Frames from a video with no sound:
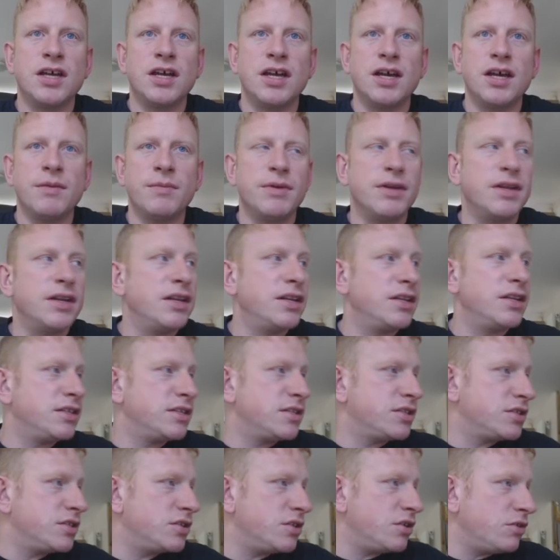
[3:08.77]
And this
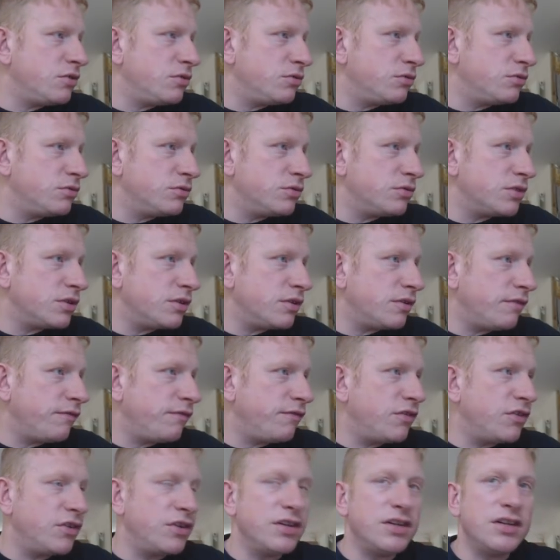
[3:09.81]
sold
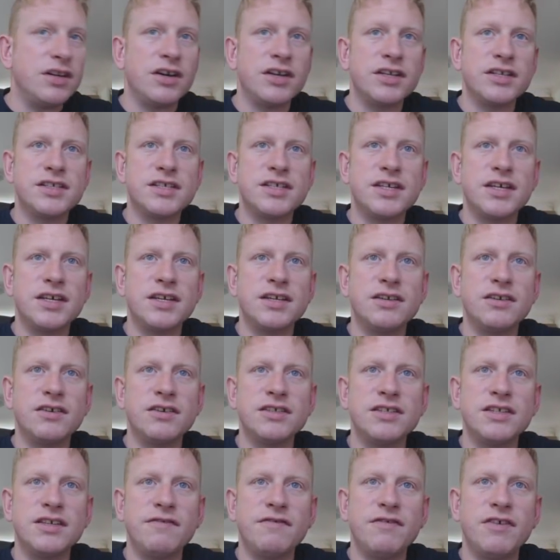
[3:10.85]
for
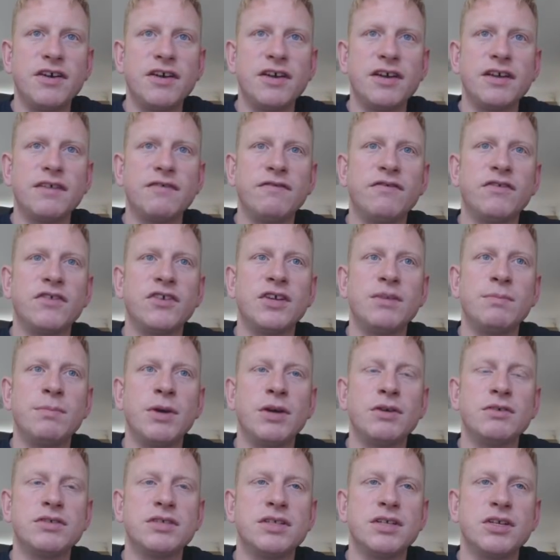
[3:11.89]
£19.95 free
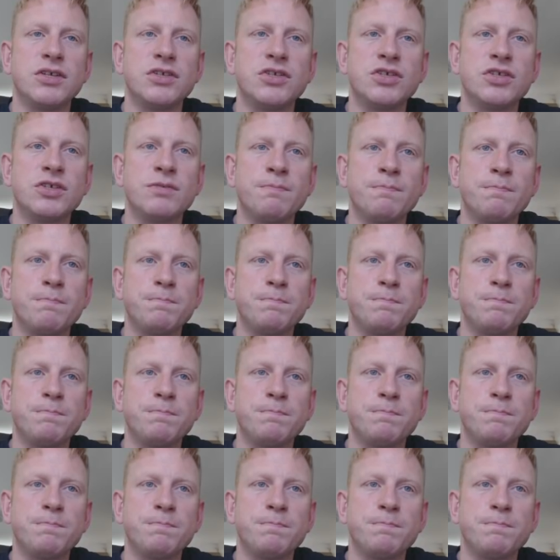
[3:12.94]
postage.